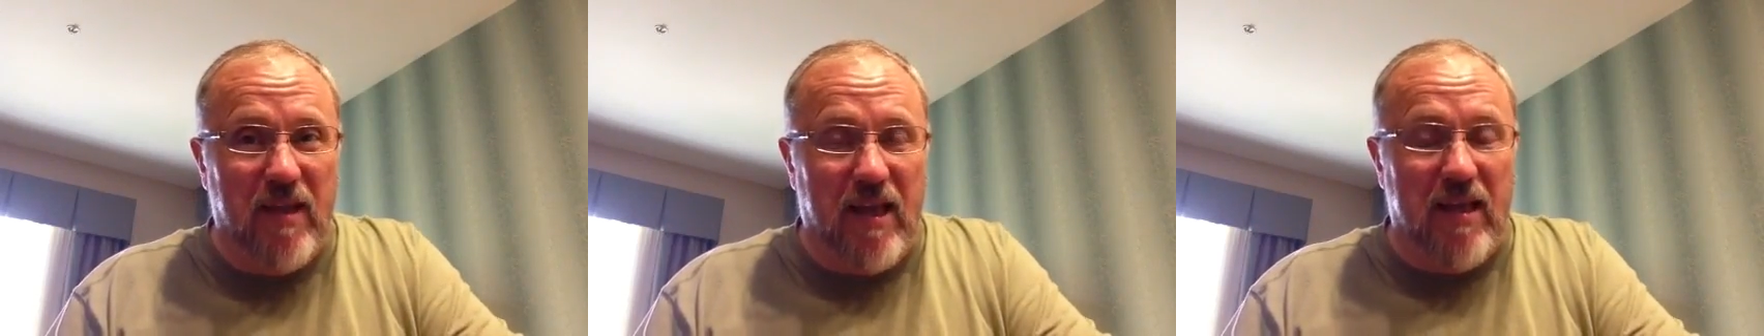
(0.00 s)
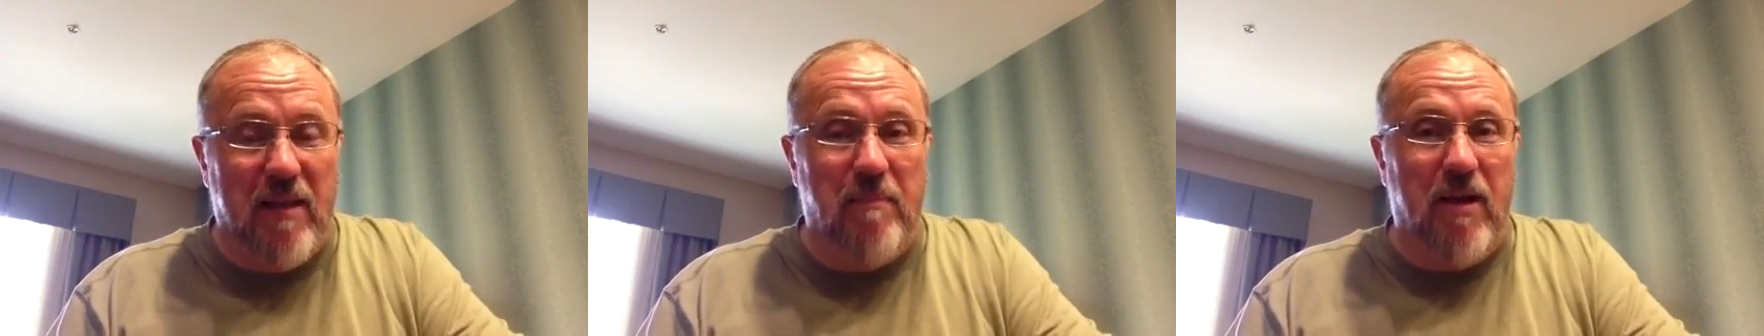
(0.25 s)

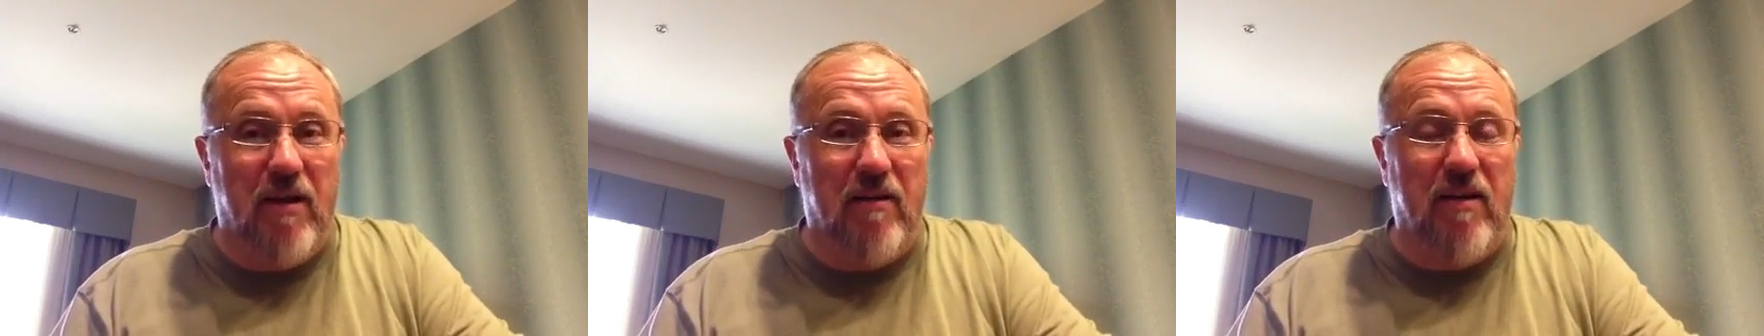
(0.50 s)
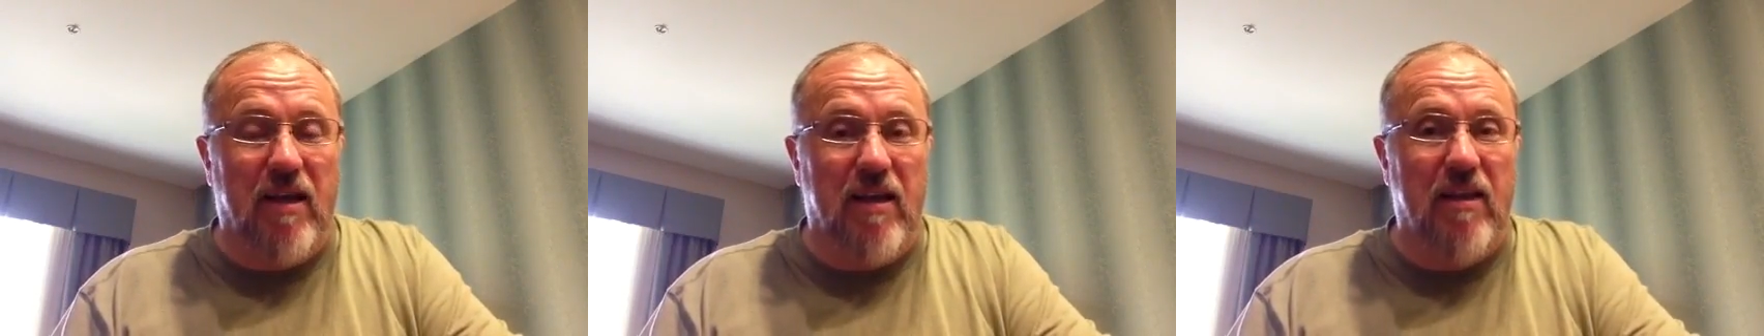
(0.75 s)
And they better
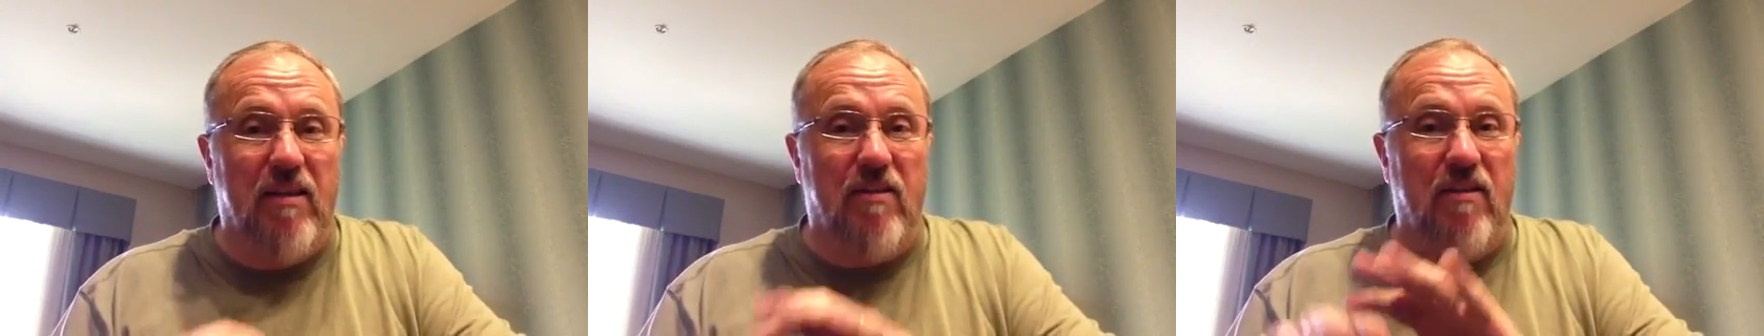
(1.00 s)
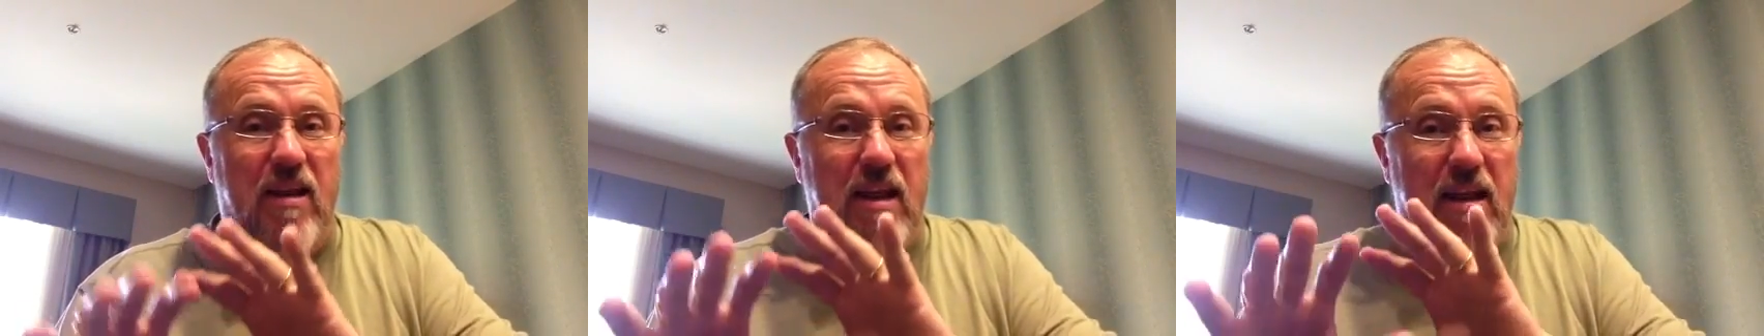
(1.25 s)
get
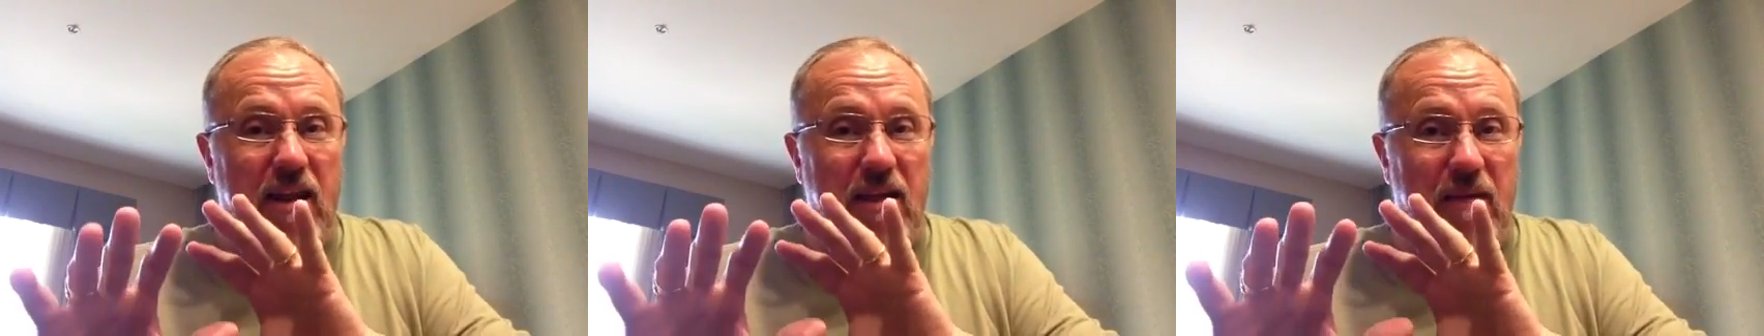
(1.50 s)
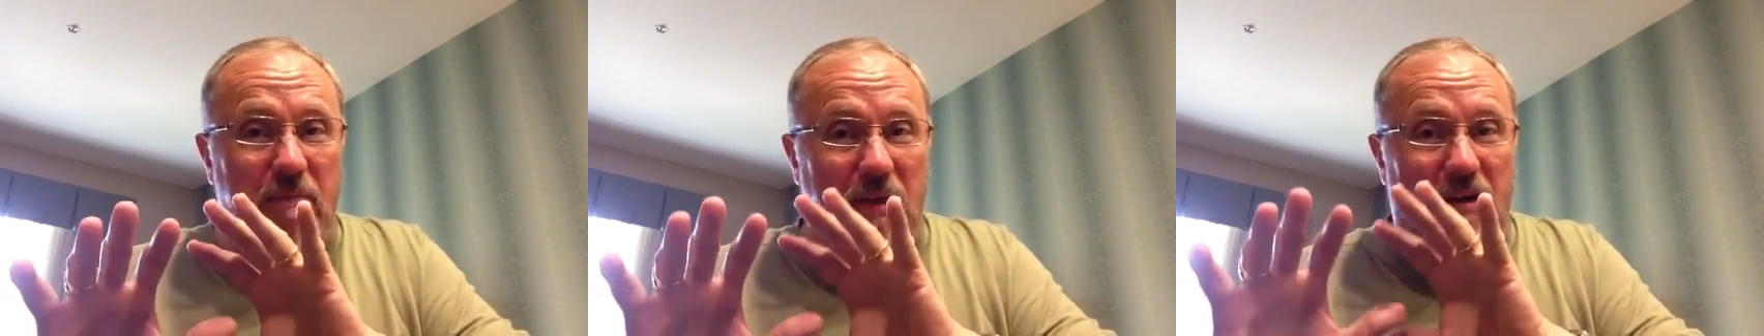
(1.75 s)

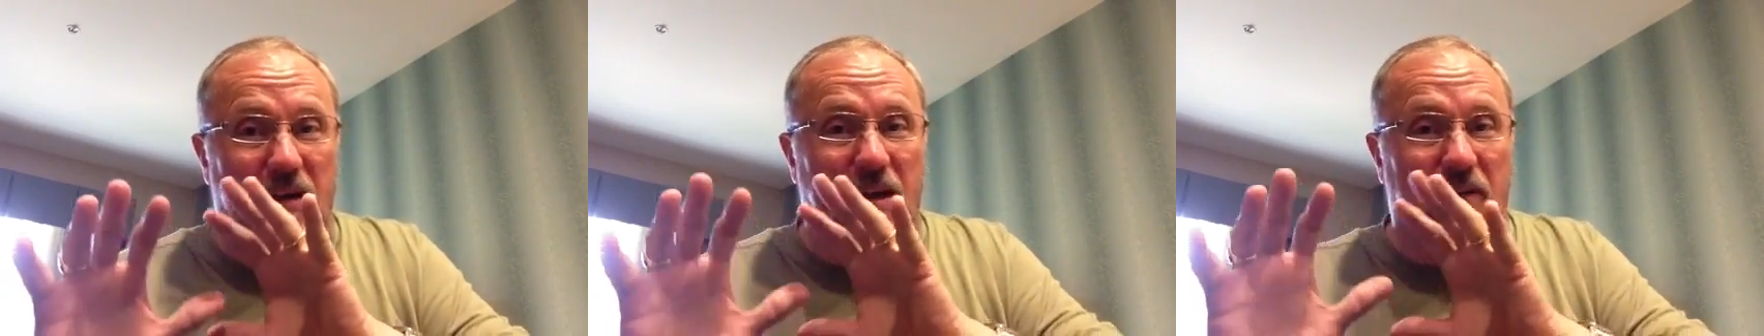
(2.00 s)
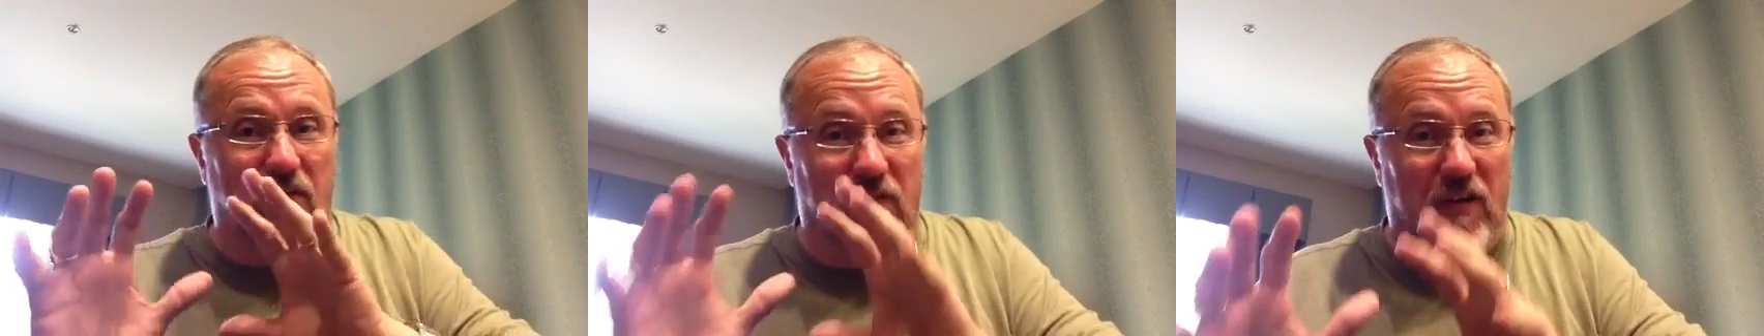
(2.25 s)

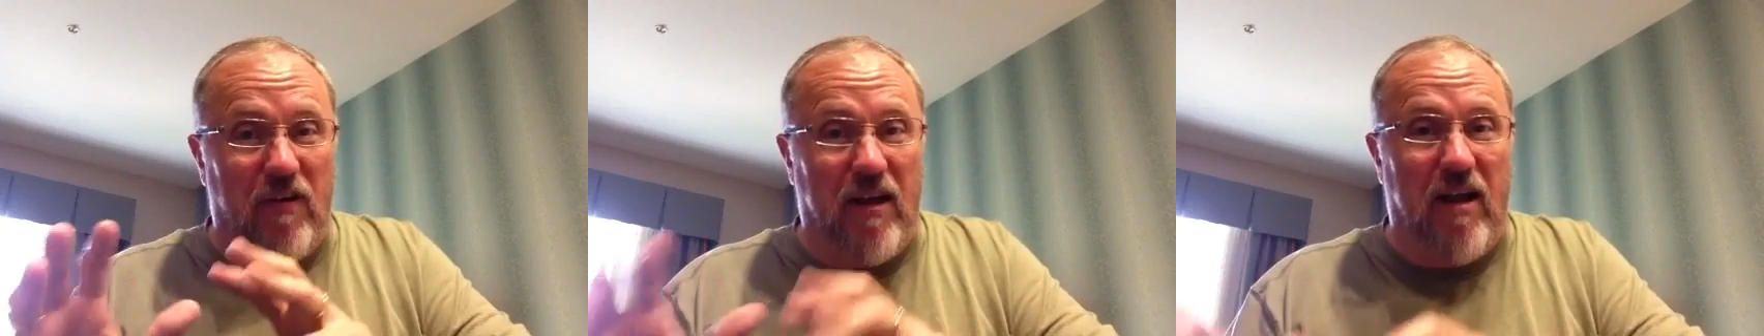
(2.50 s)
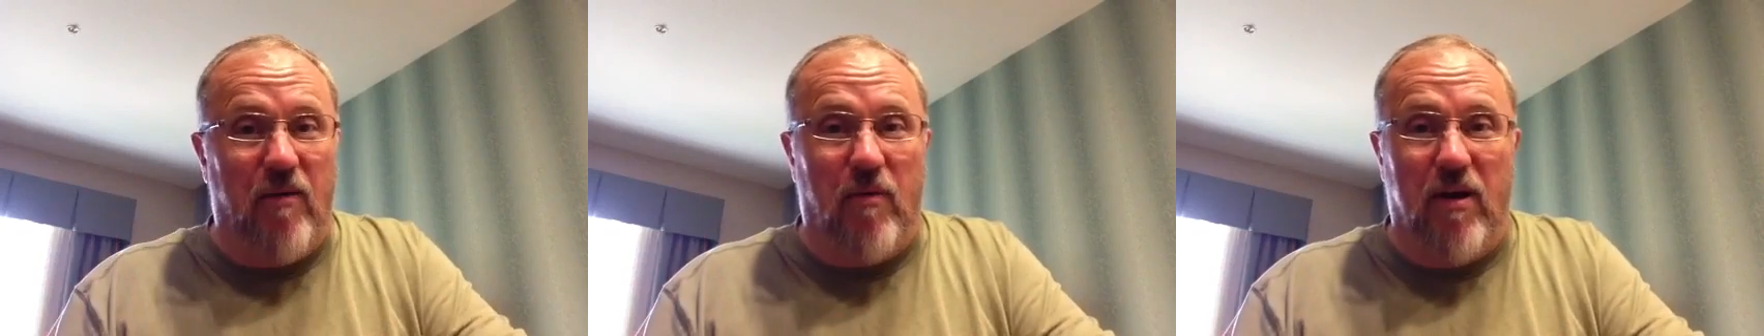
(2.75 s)
it figured
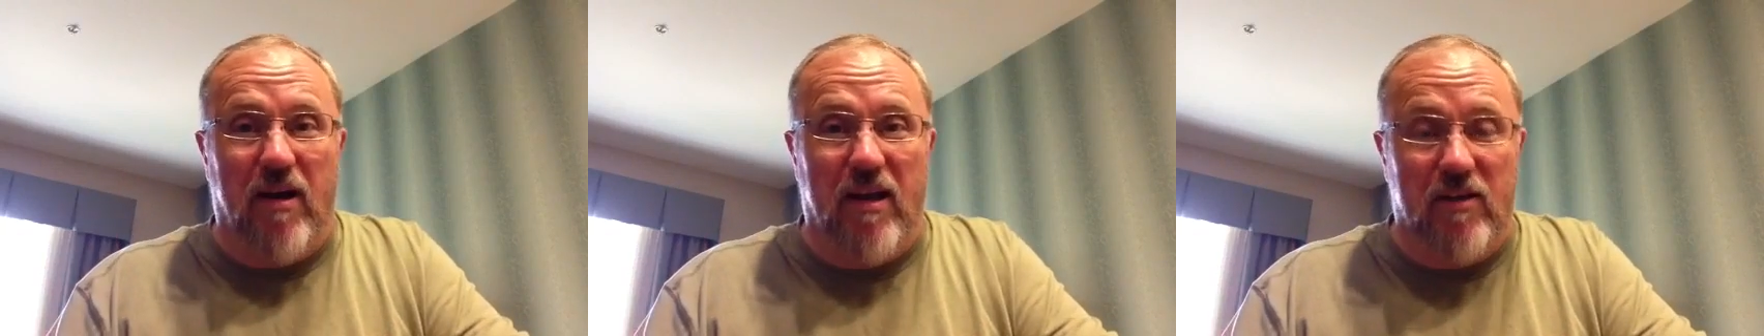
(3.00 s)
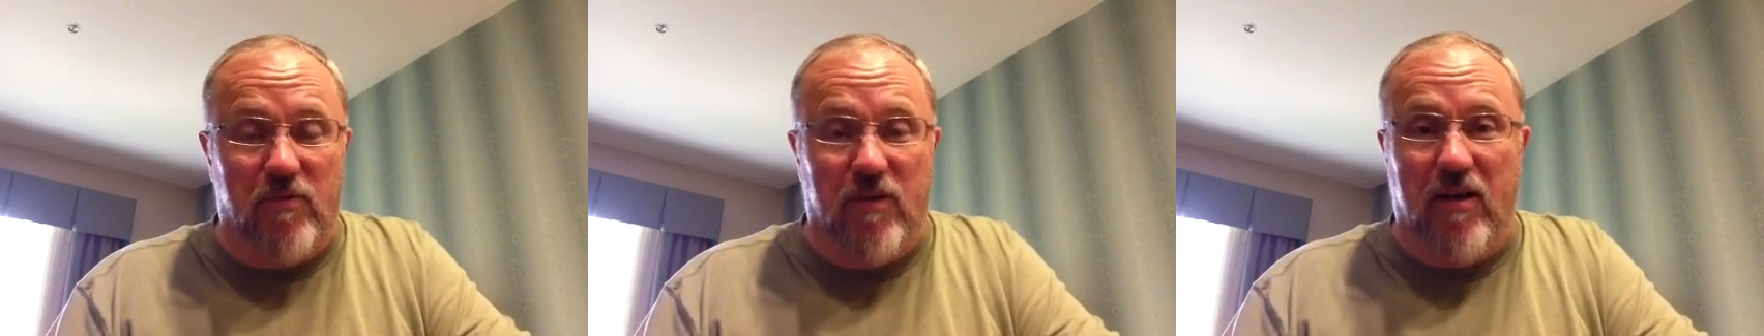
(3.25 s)
out what it
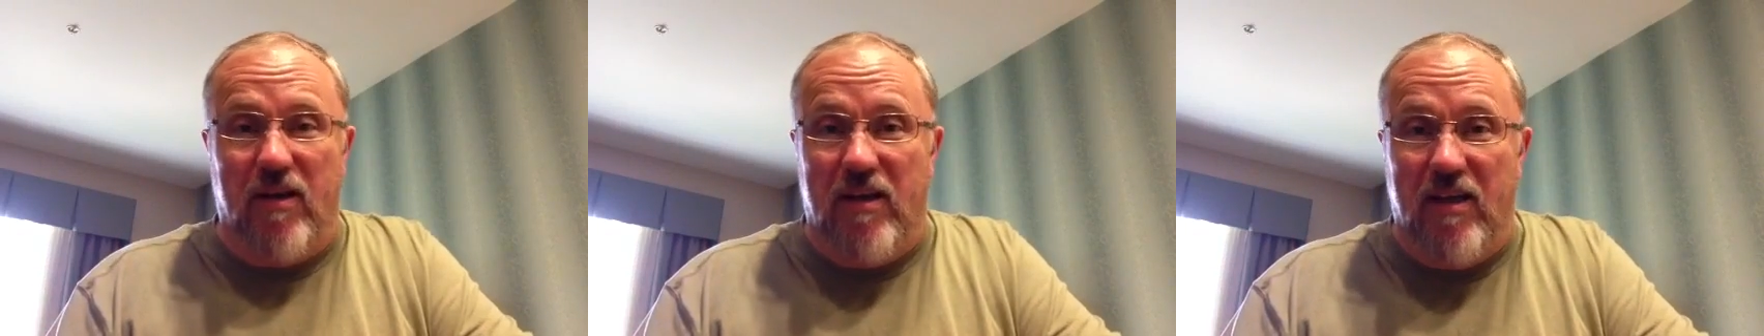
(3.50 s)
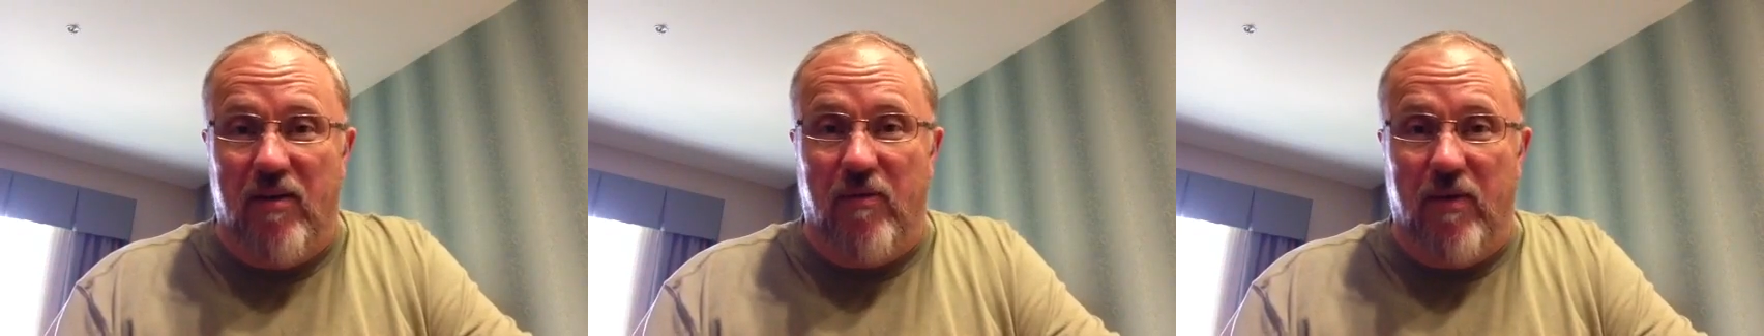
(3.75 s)
is we're going to
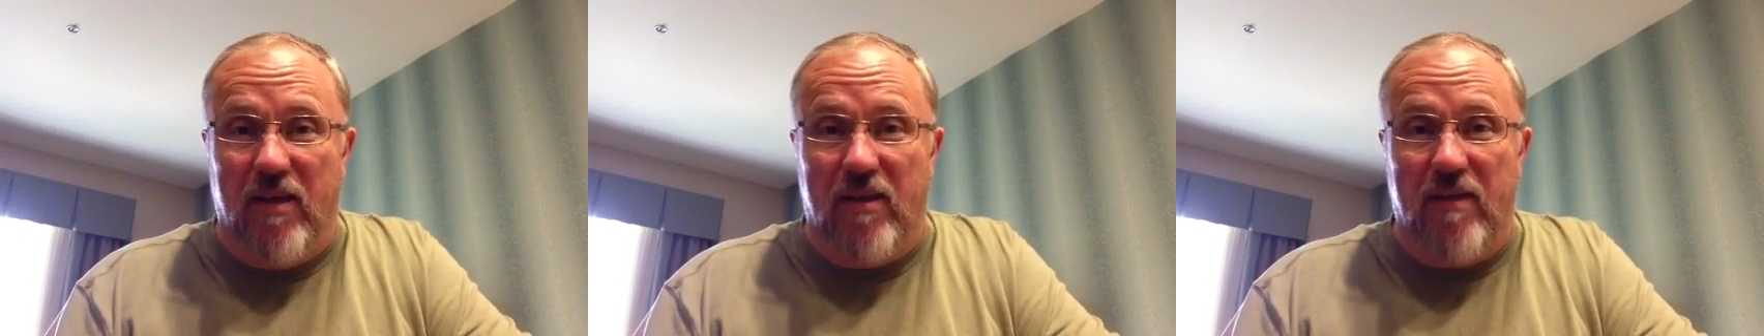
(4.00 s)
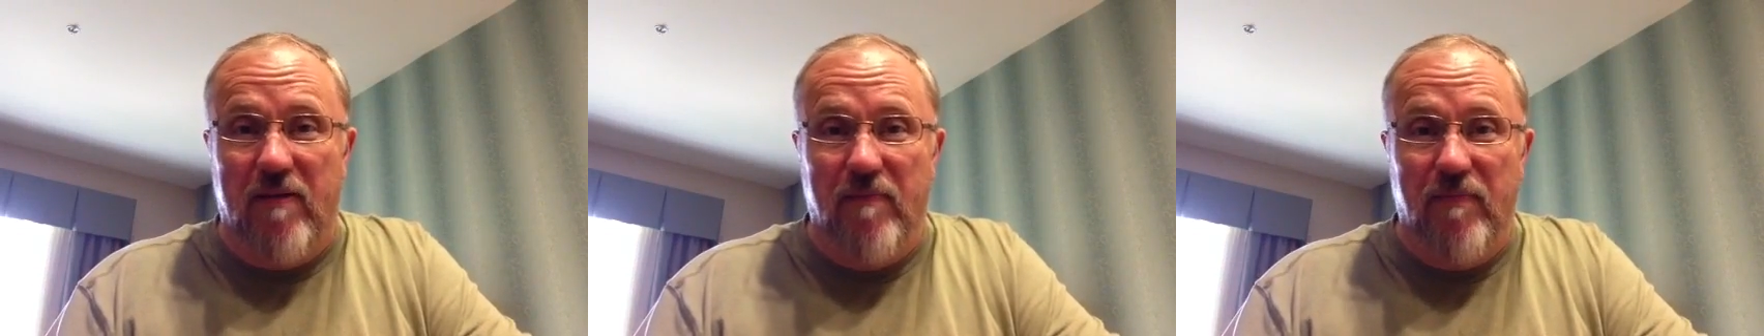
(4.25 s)
deal with